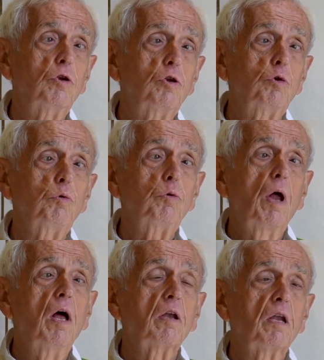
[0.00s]

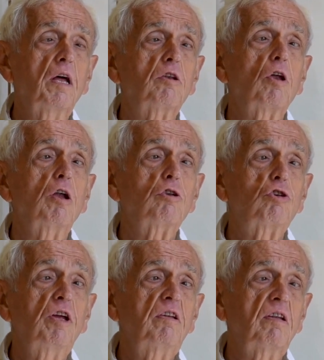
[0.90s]
to let
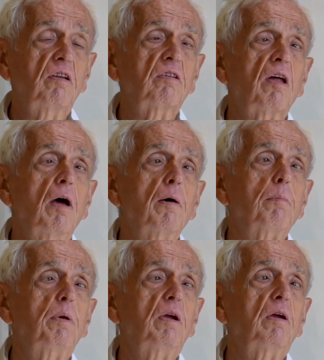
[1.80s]
Jesus
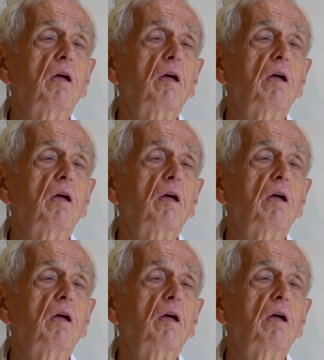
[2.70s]
be